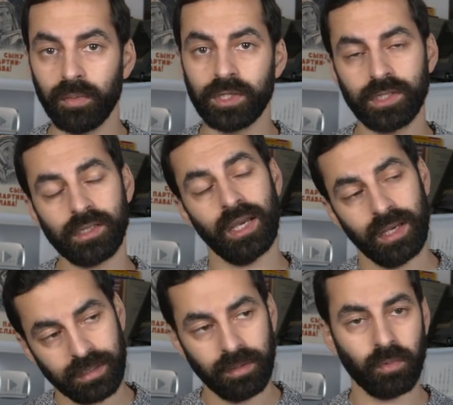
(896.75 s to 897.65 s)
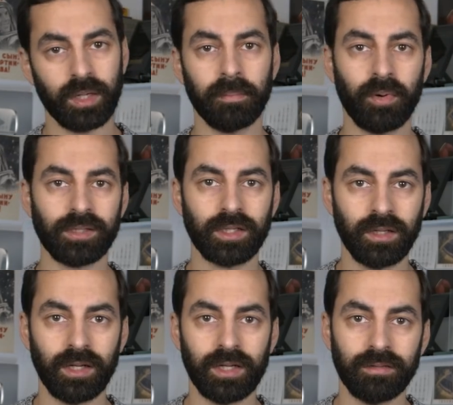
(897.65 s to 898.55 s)
which is somewhat
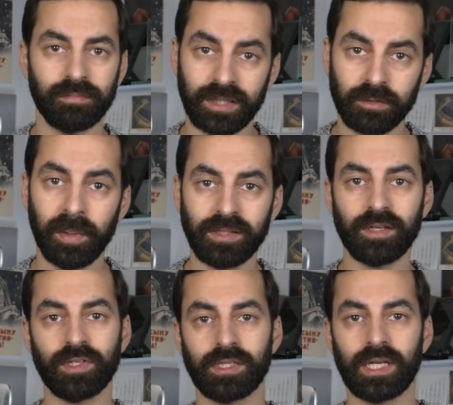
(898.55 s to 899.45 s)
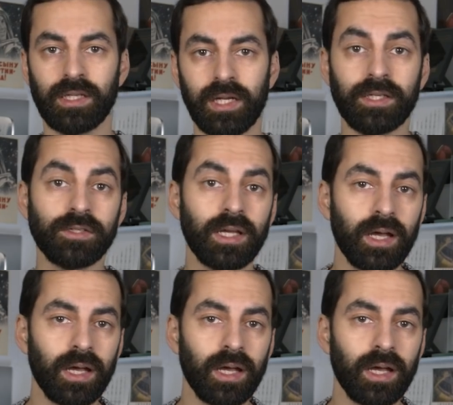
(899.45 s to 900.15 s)
impractical and expensive to say the least.